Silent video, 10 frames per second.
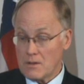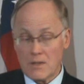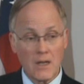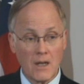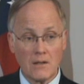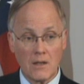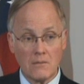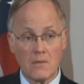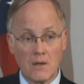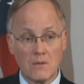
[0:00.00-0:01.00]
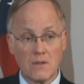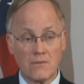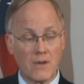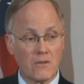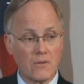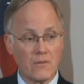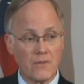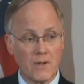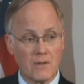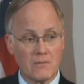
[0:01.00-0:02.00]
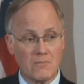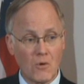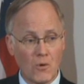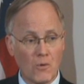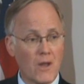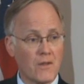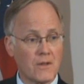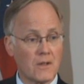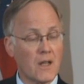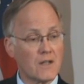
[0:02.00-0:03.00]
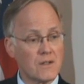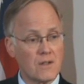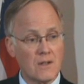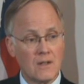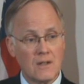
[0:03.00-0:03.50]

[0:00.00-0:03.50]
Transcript: I say, I was in favor of more rather than less.